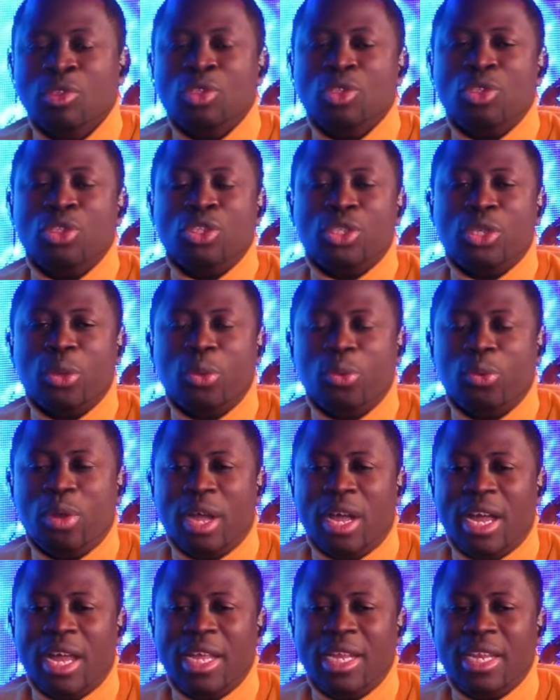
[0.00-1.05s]
So
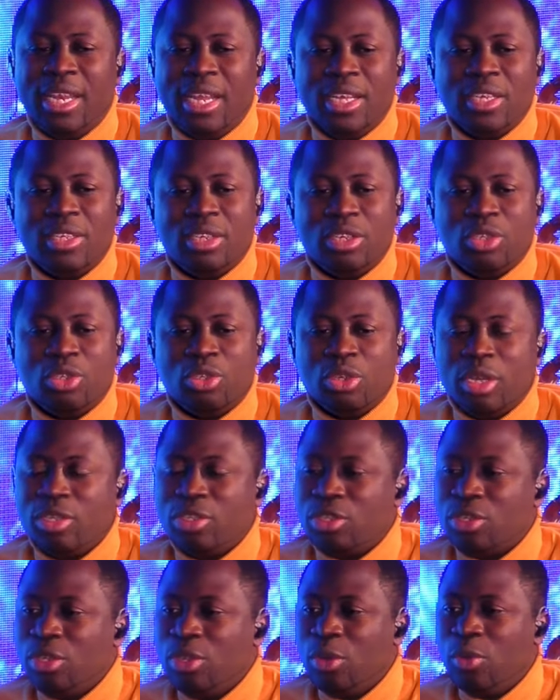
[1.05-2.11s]
I let the
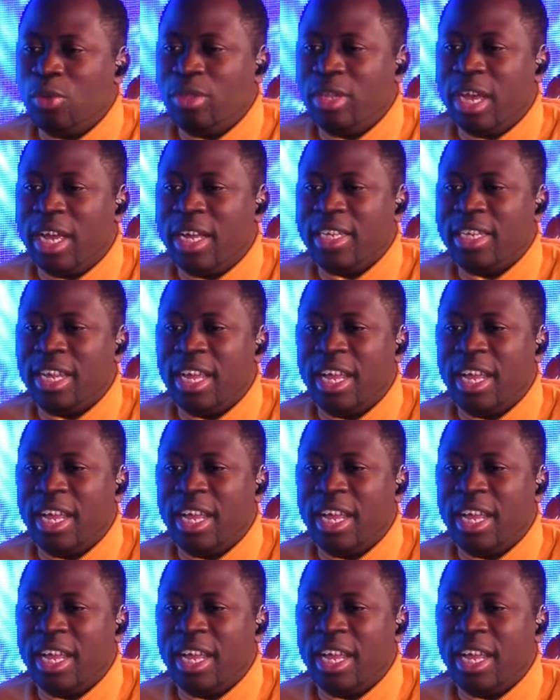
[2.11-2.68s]
church know that